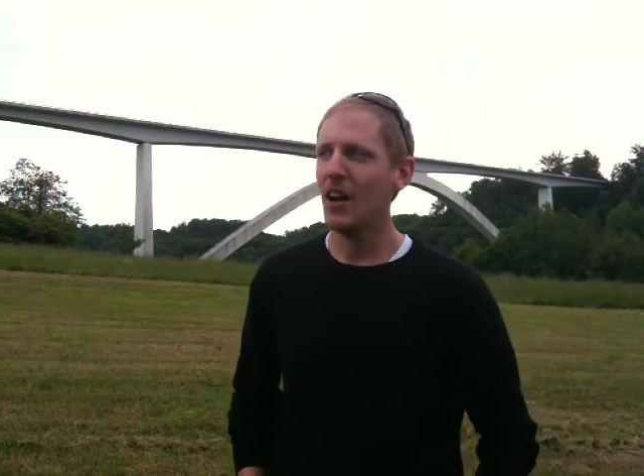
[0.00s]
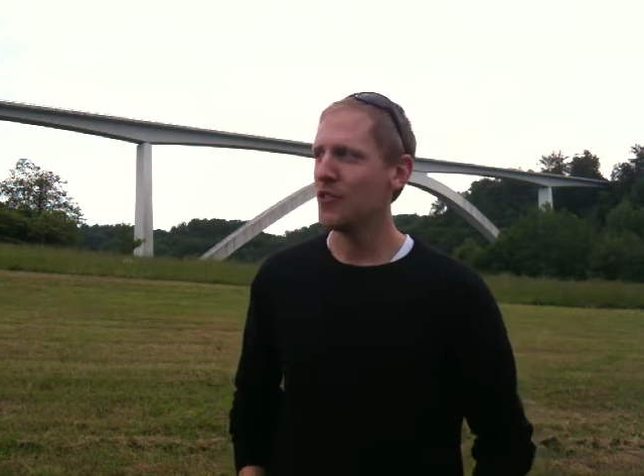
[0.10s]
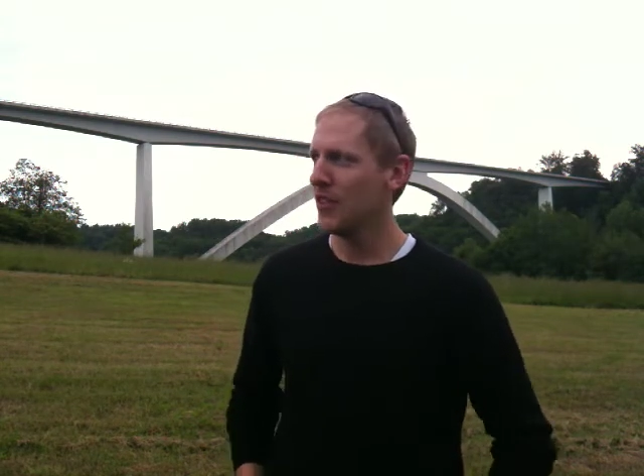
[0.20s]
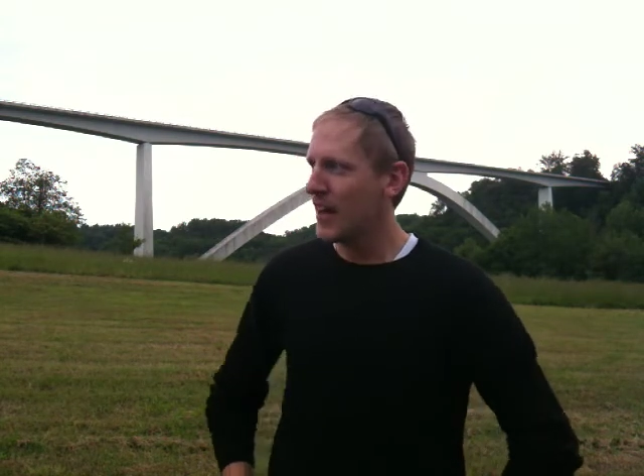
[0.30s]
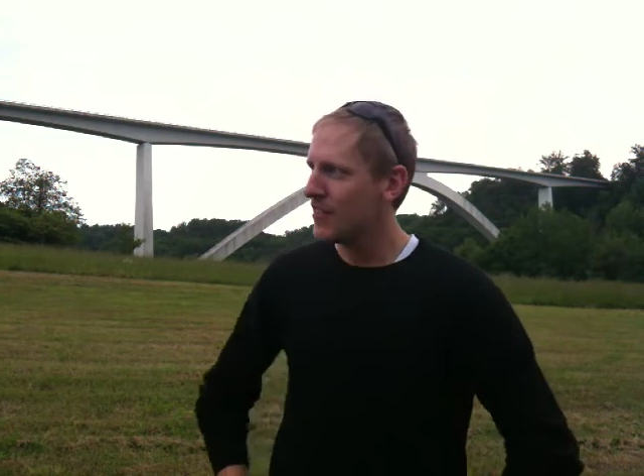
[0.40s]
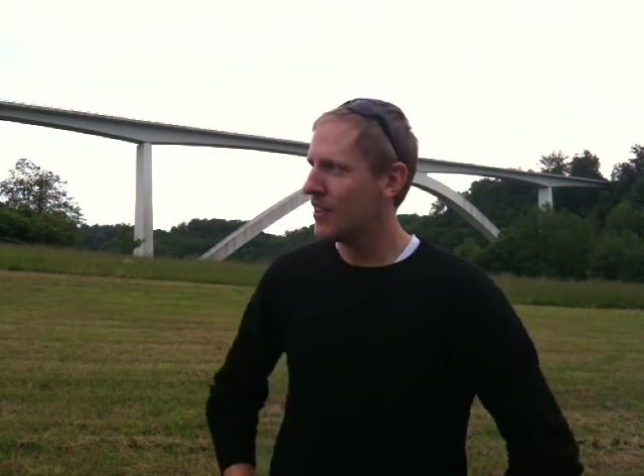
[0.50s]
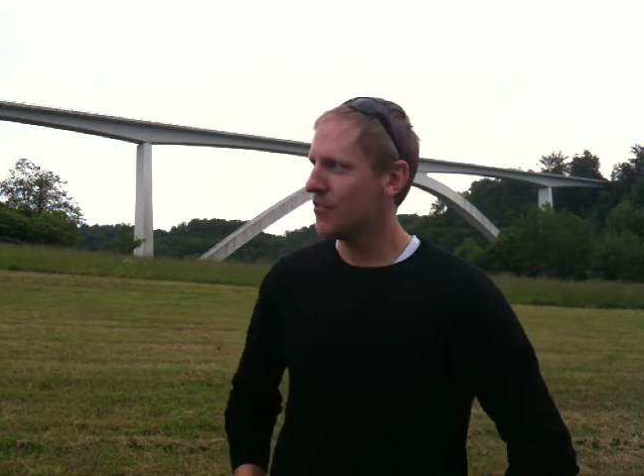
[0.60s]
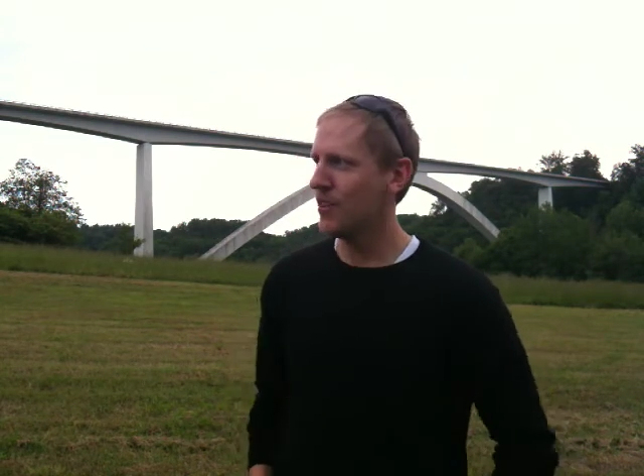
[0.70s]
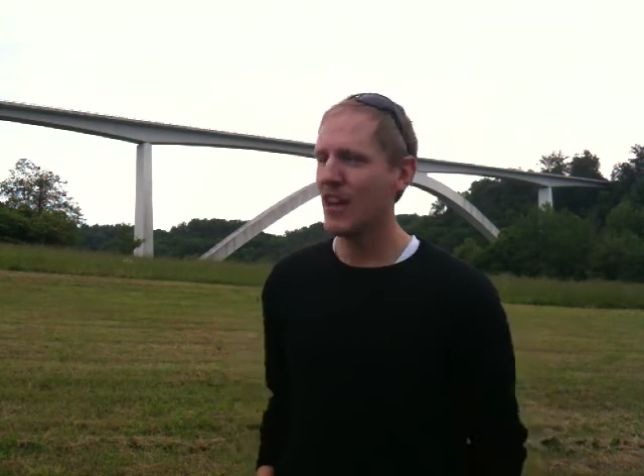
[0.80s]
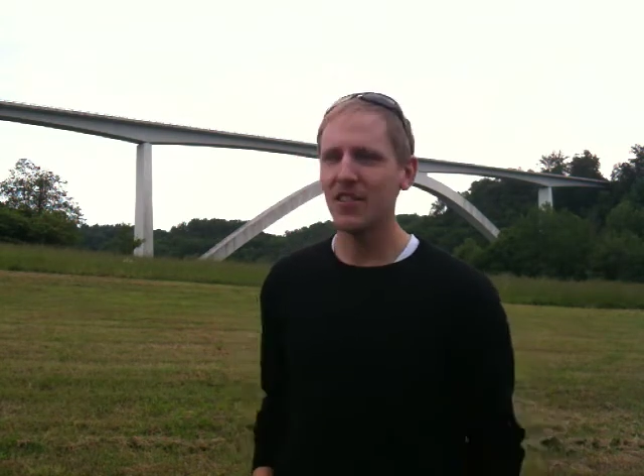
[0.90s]
So that's
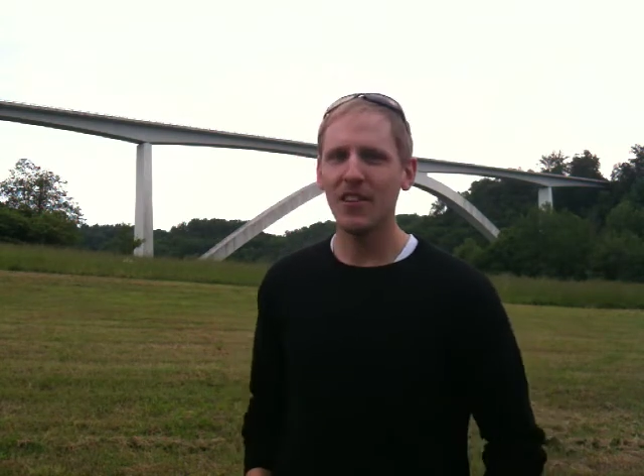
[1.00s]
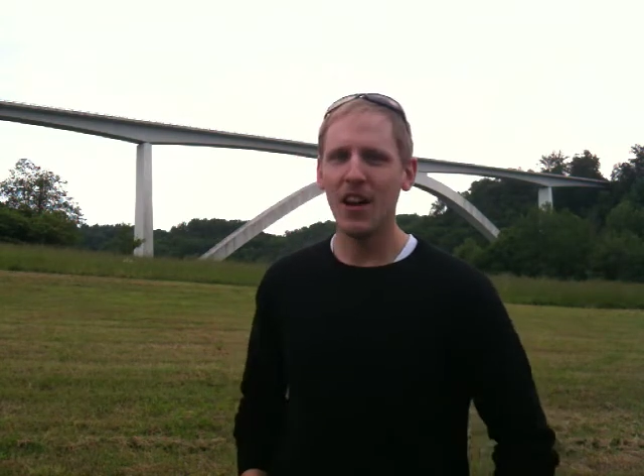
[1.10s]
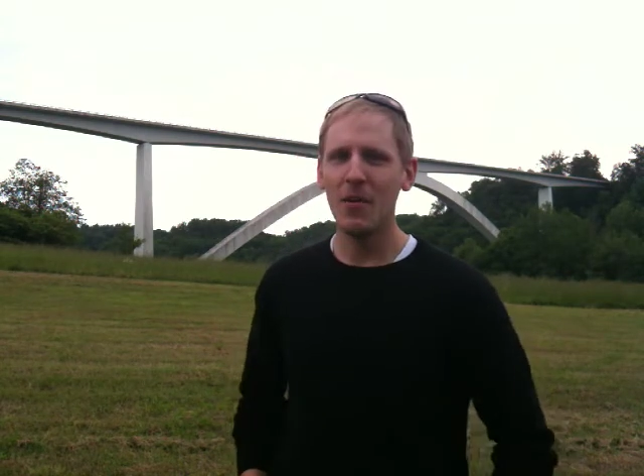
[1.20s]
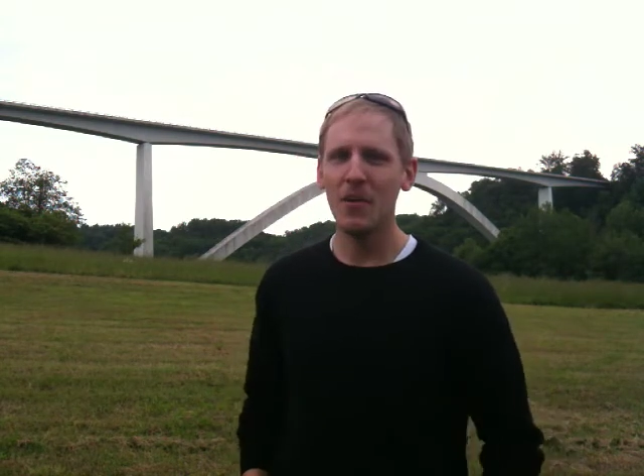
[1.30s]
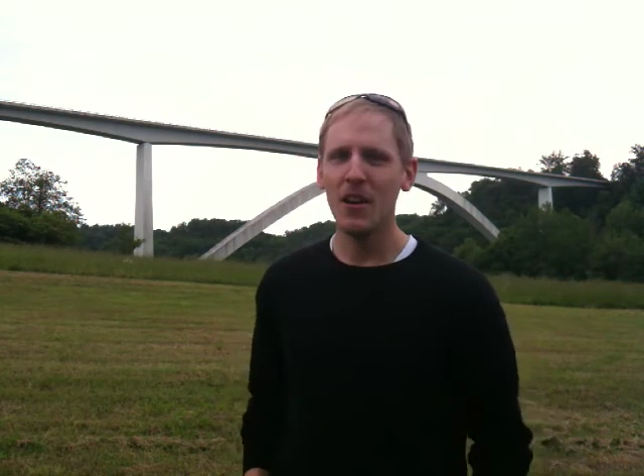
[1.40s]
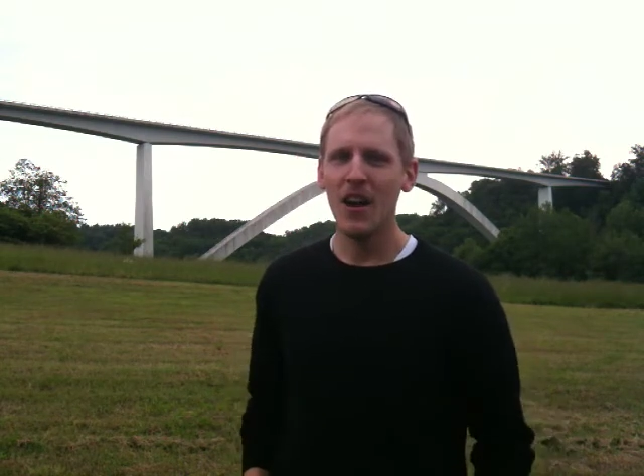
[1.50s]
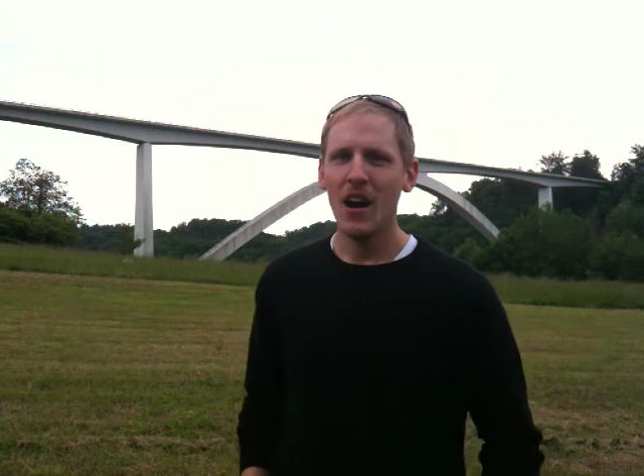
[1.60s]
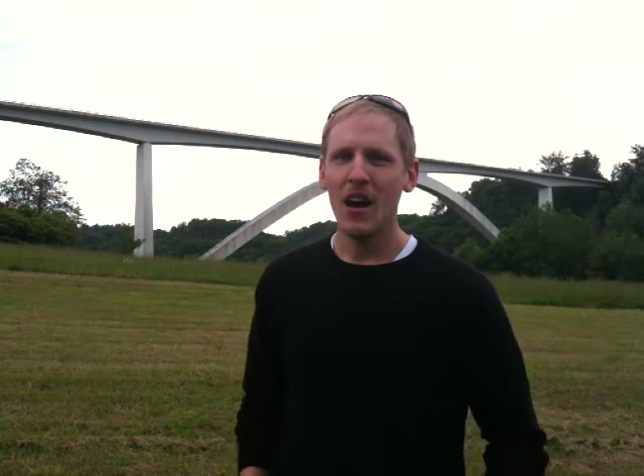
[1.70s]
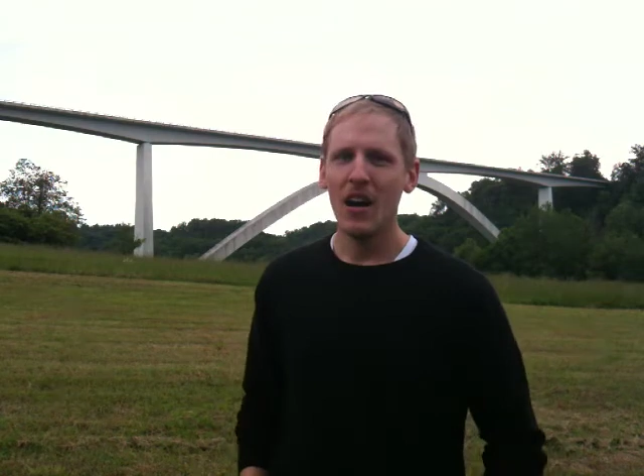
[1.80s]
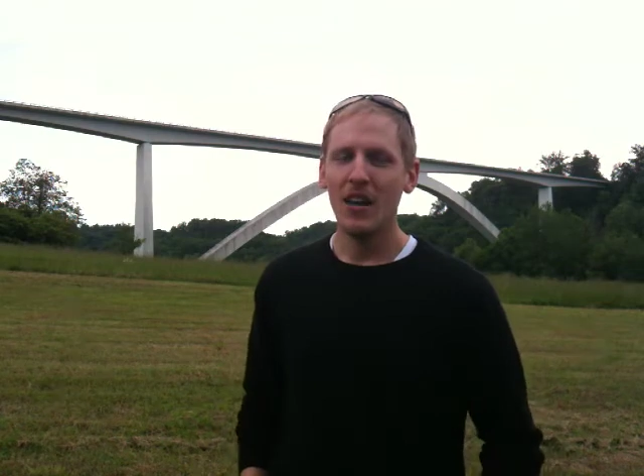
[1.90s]
it for next time.
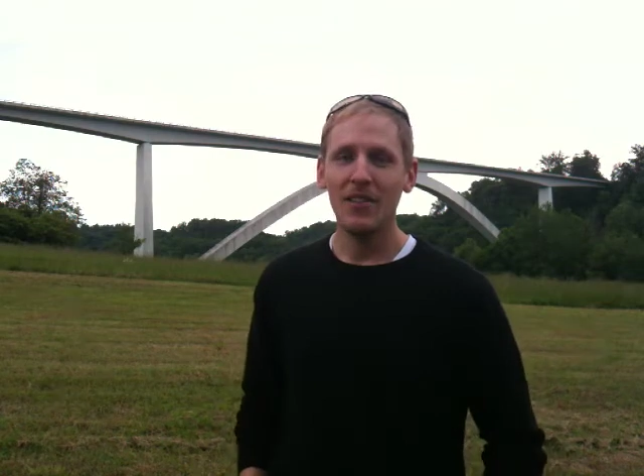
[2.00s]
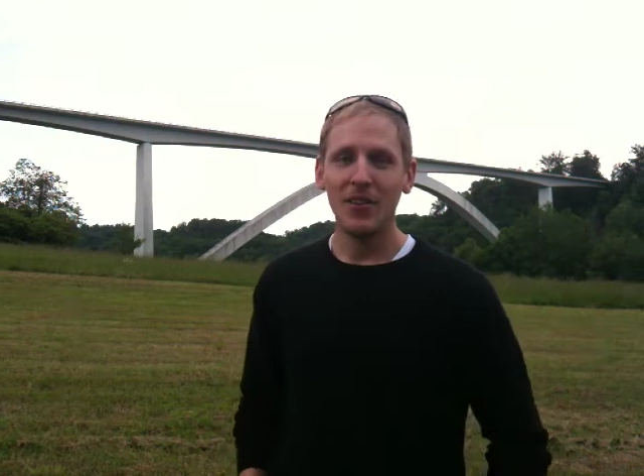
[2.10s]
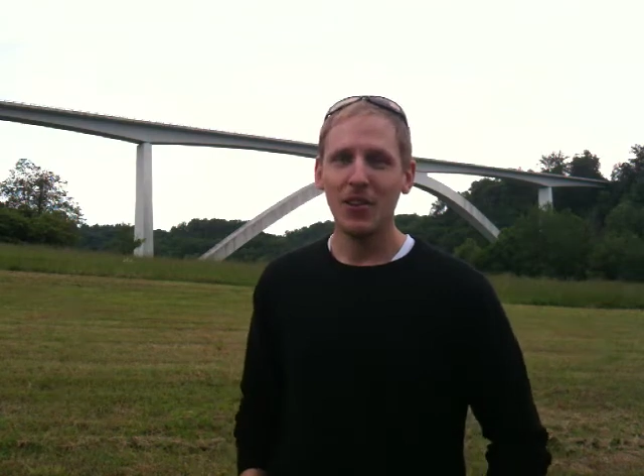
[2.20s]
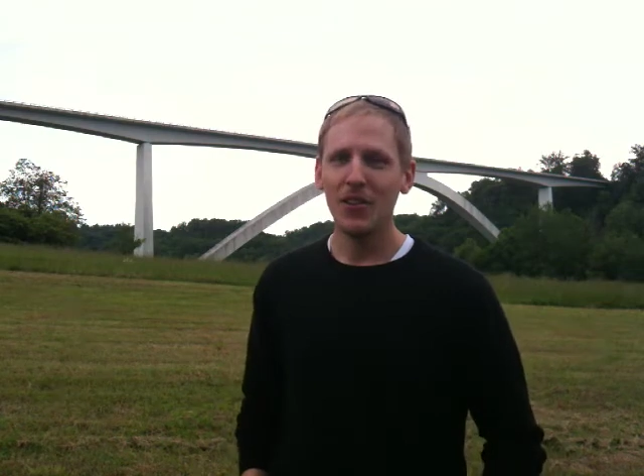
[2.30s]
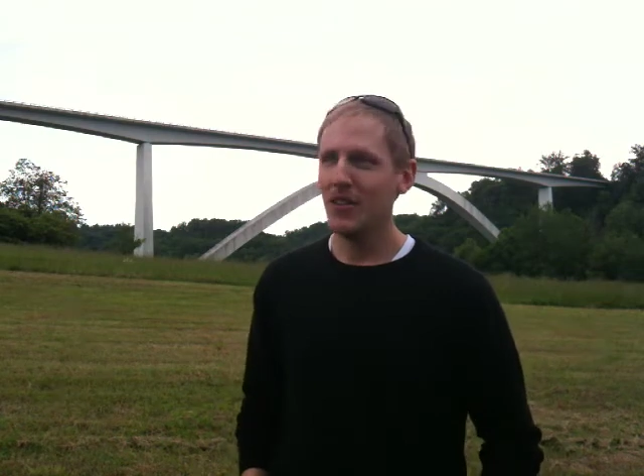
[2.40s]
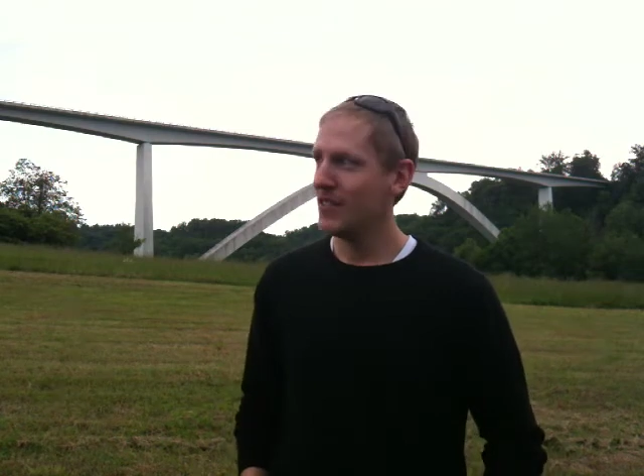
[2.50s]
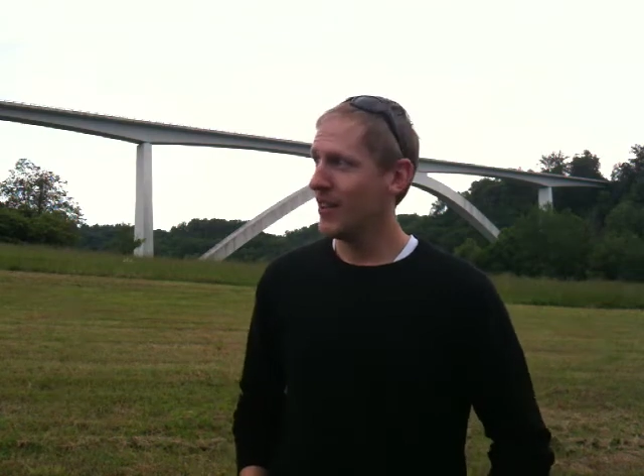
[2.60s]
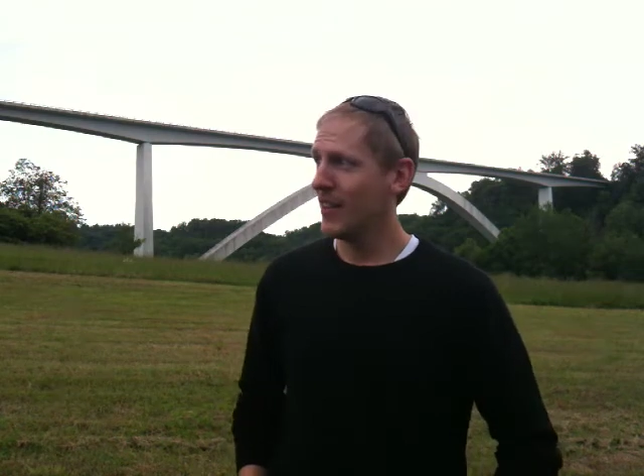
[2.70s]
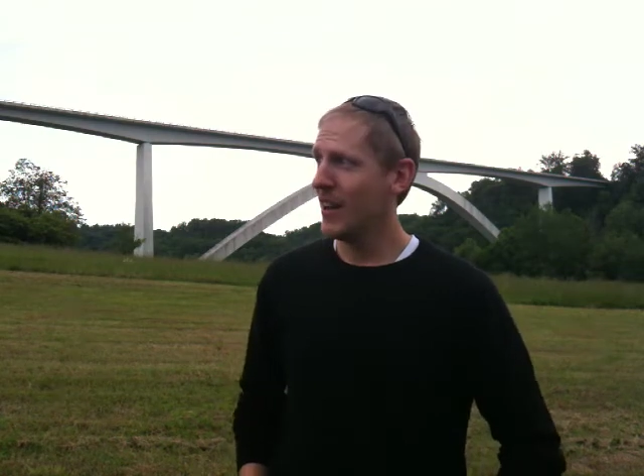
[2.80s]
Until